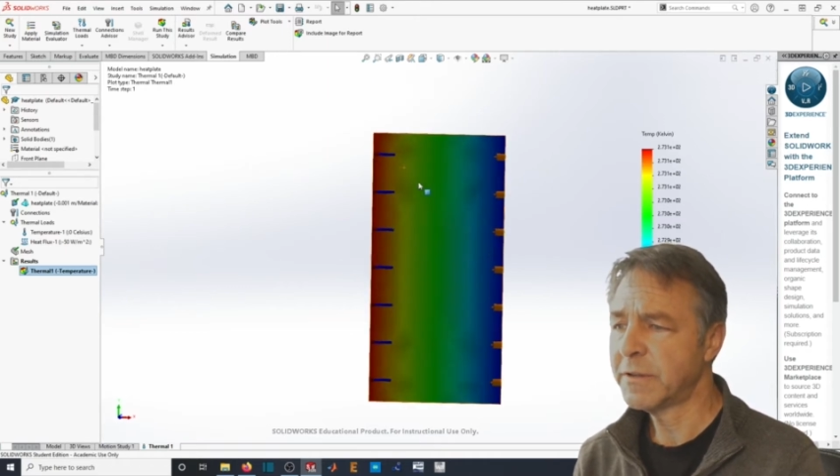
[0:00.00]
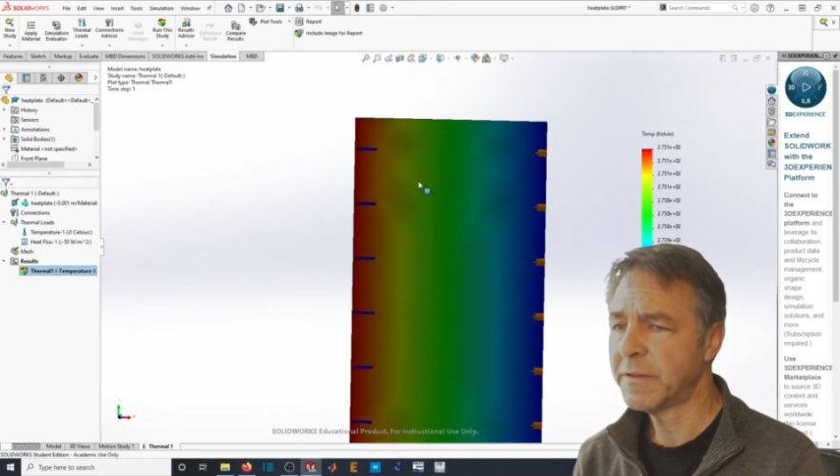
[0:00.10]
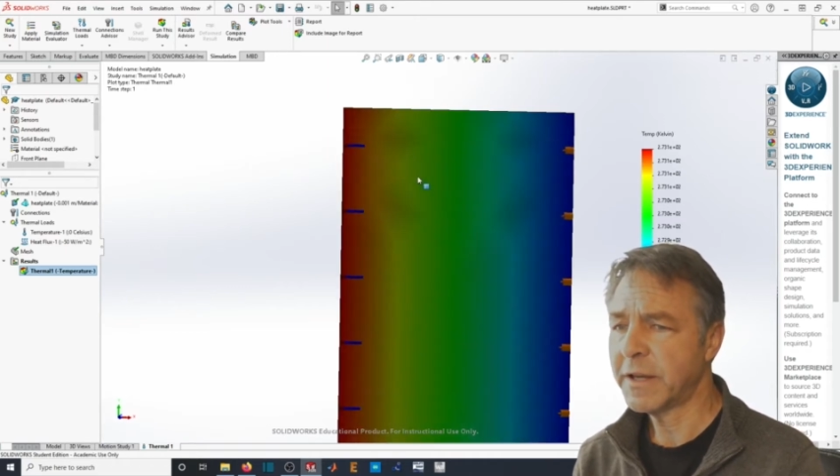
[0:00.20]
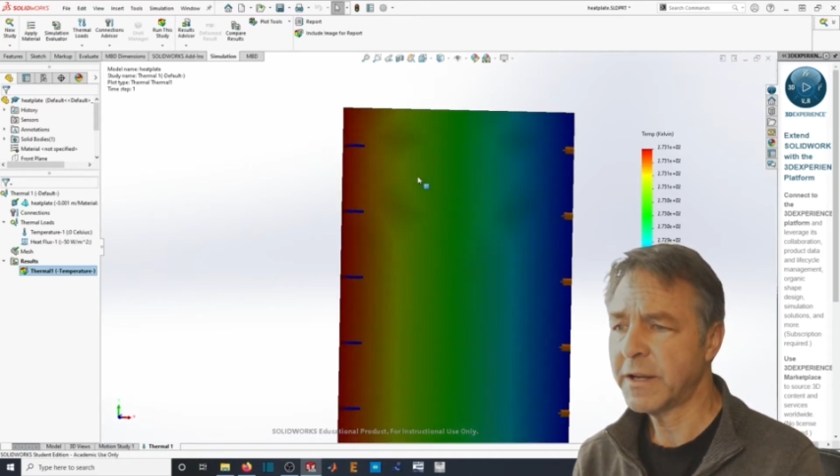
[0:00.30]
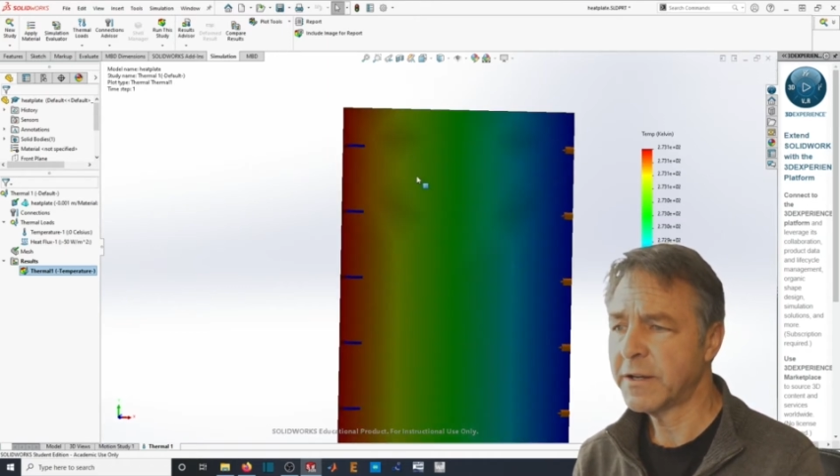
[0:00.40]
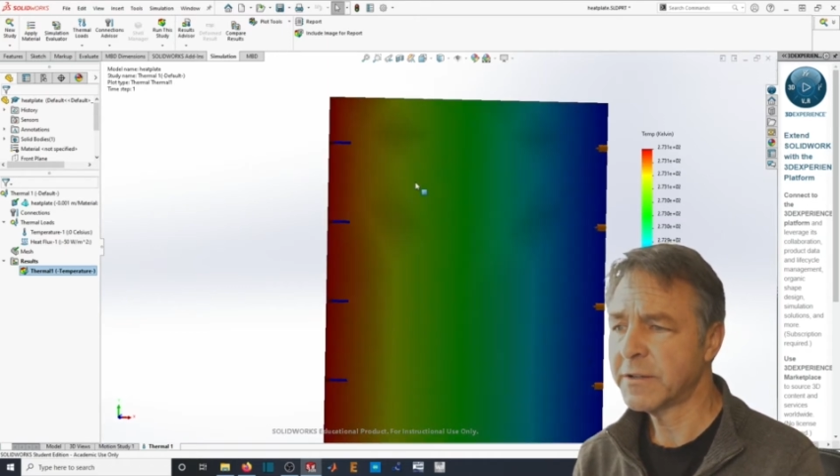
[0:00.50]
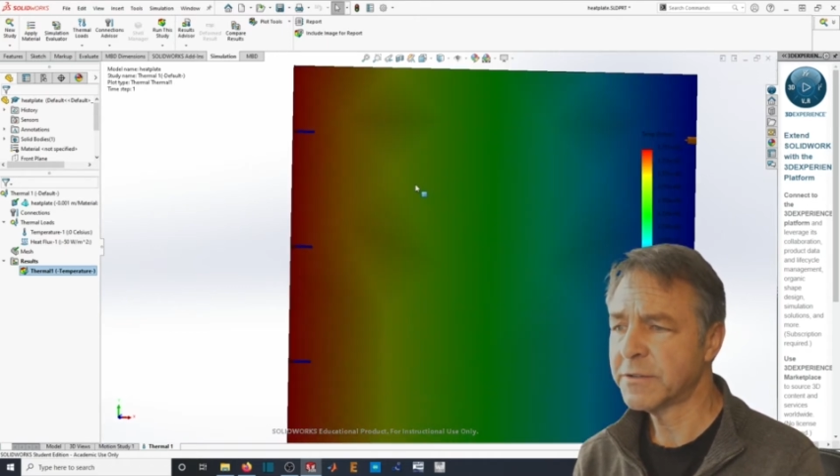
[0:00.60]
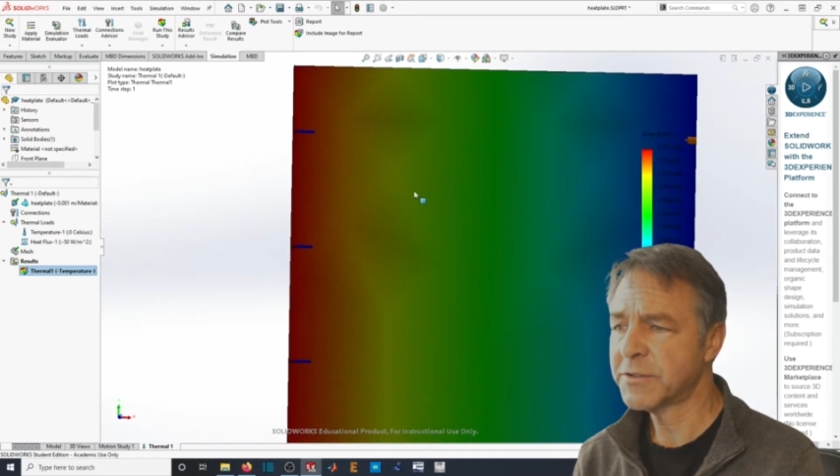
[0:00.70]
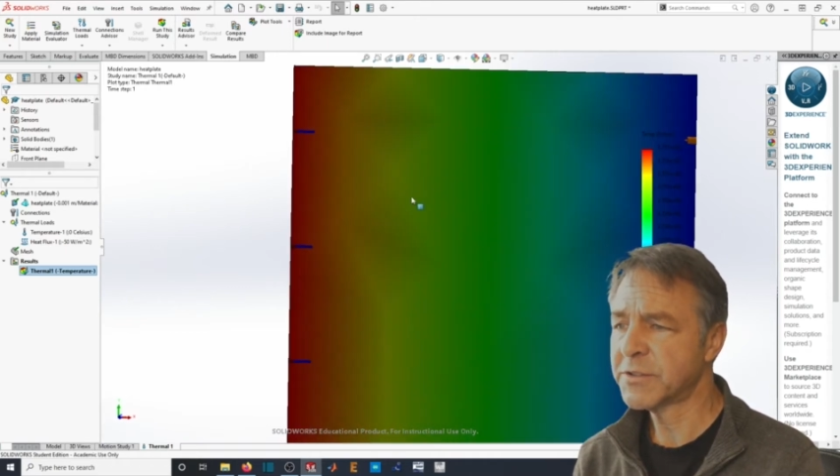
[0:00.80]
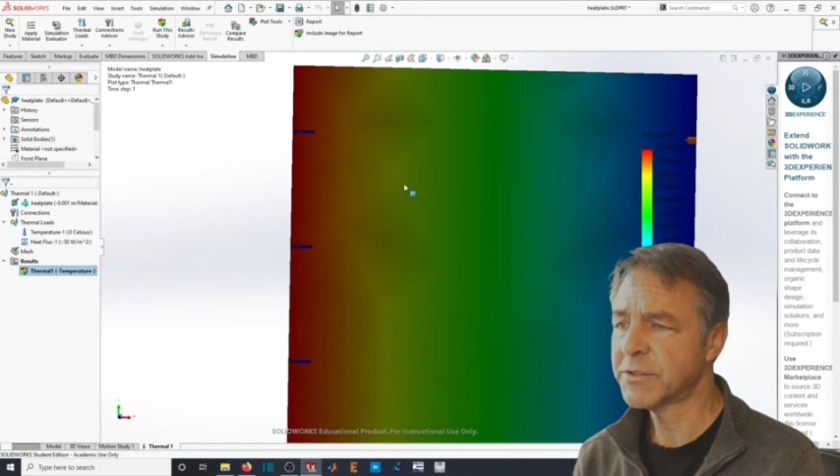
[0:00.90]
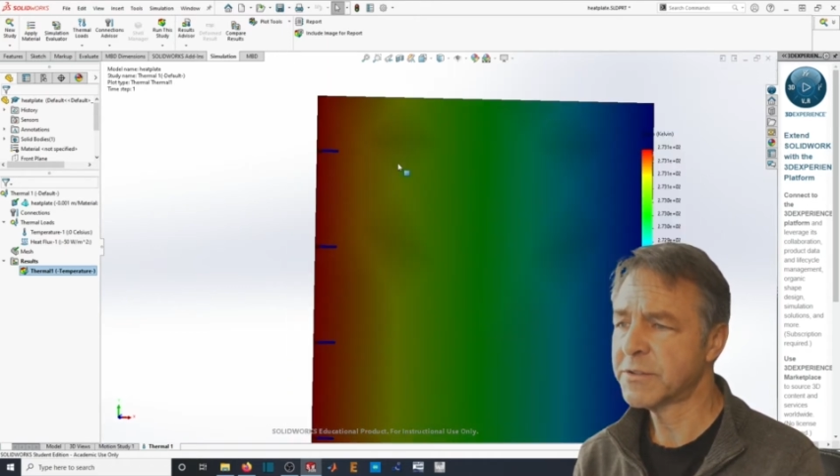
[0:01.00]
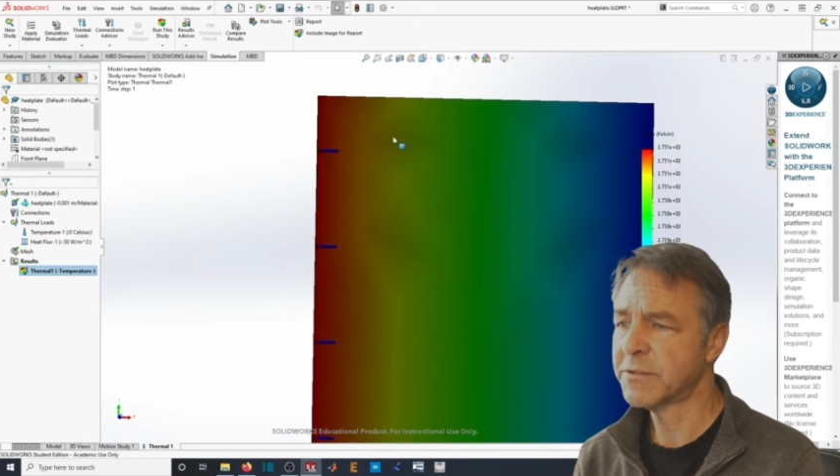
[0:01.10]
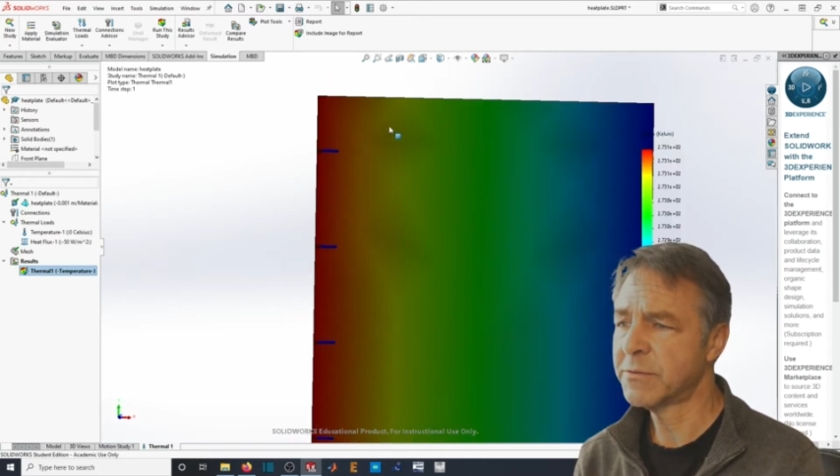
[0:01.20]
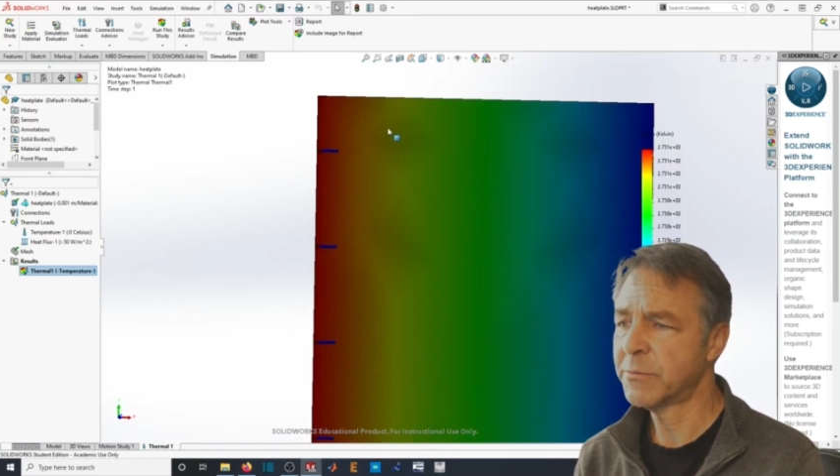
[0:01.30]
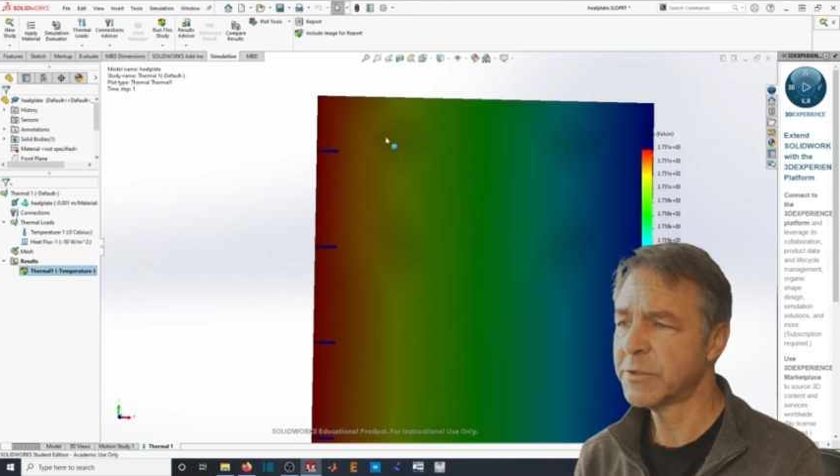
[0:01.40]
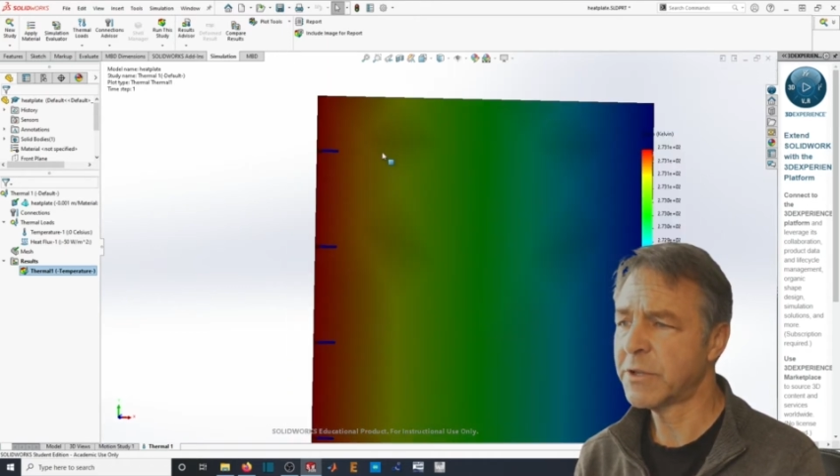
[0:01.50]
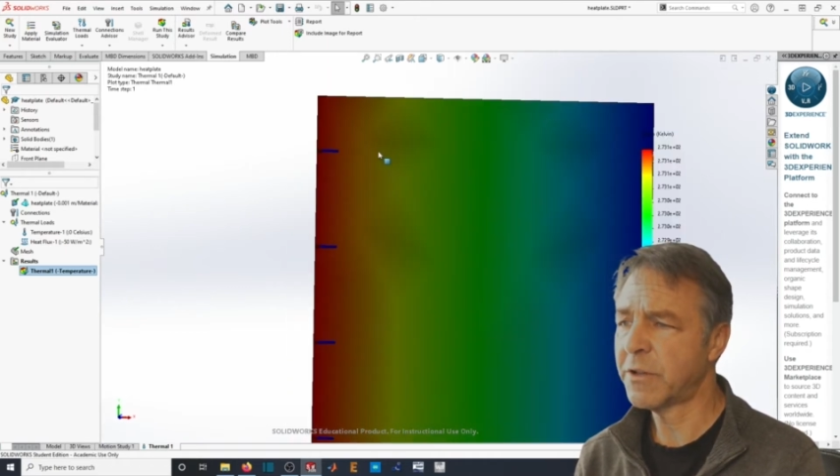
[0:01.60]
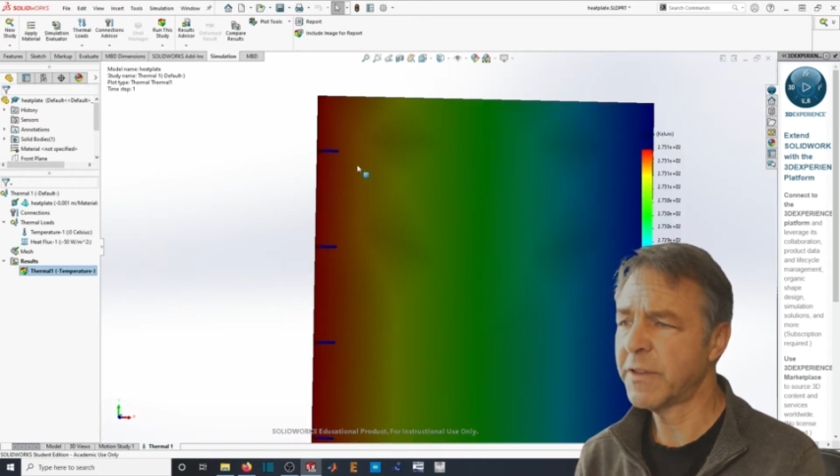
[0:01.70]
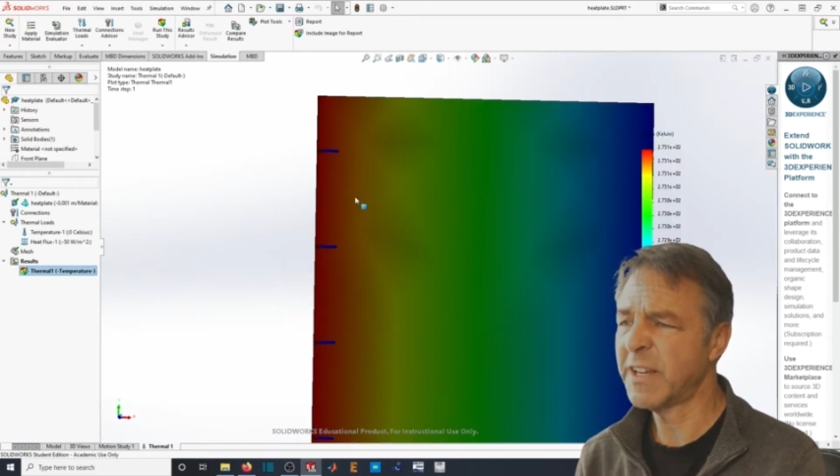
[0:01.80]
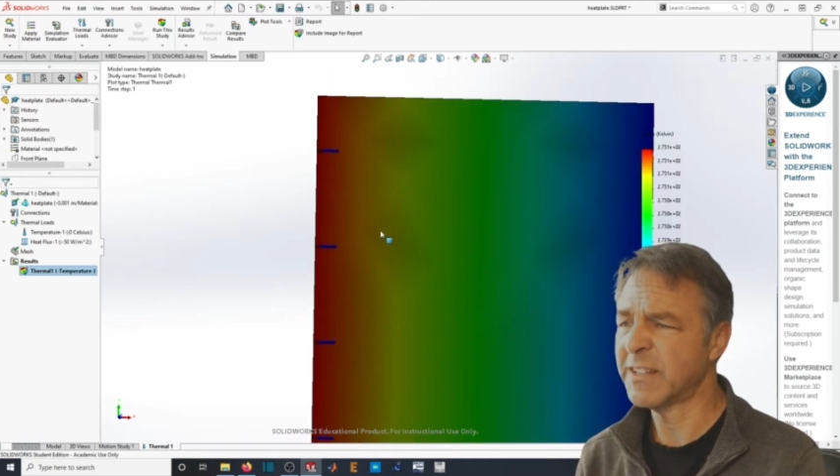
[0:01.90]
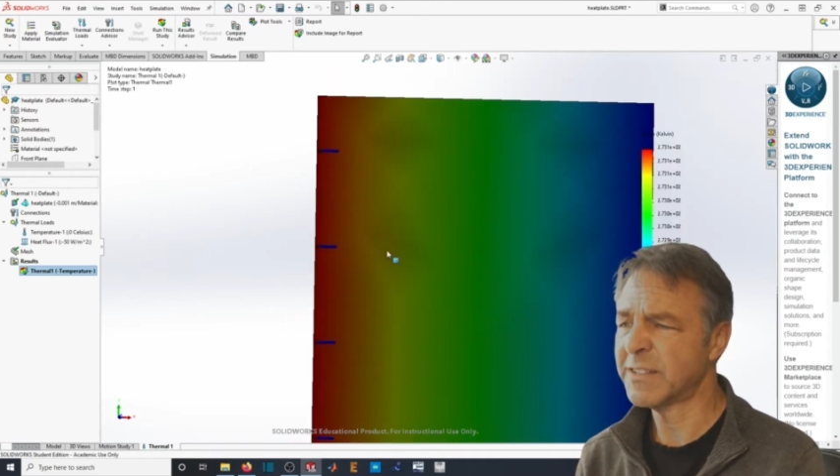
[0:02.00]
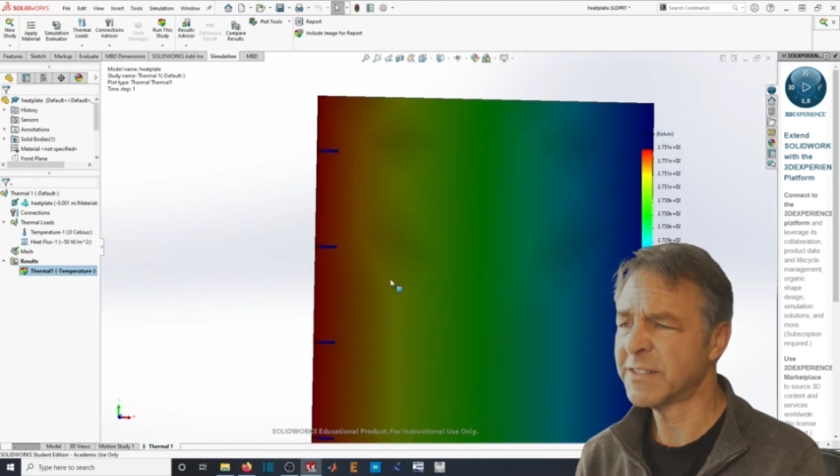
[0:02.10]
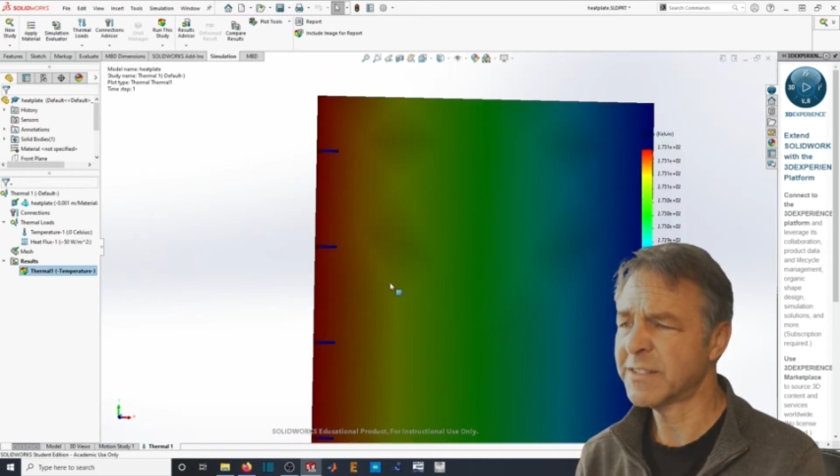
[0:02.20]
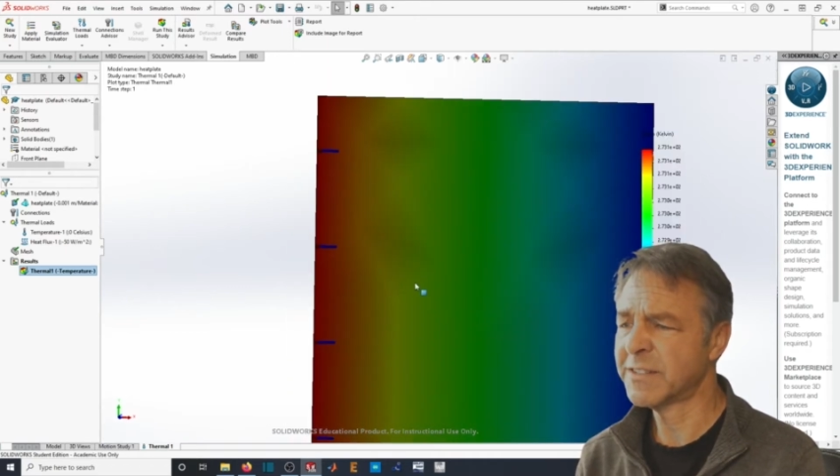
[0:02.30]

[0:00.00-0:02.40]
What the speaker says: what's all this?